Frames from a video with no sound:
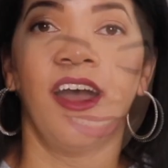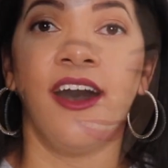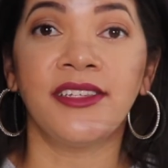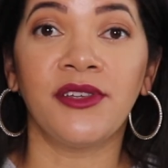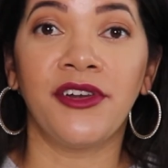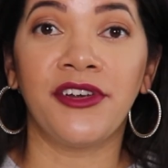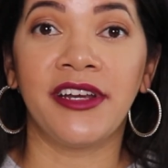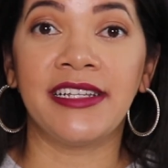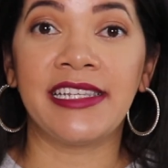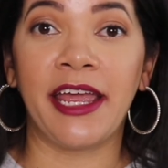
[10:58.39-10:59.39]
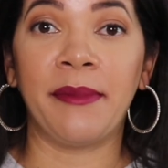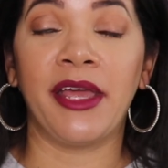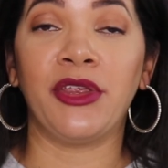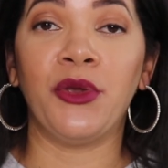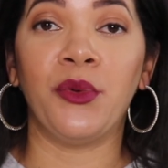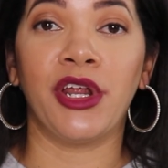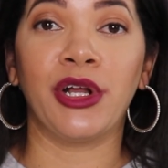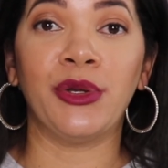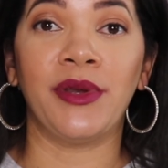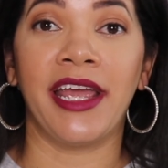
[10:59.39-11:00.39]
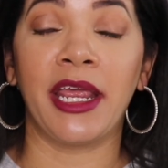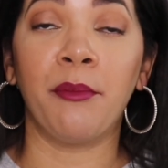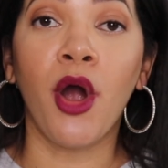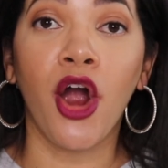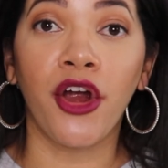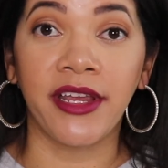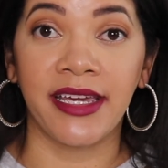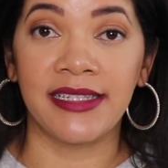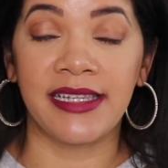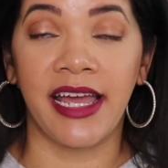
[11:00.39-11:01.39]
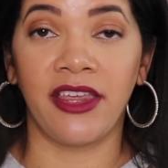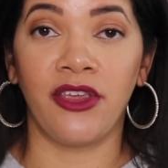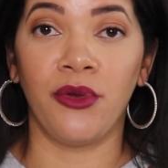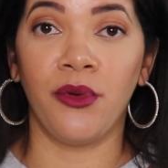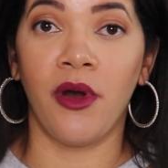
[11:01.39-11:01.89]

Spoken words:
Also under entertainment, you would include any parties that you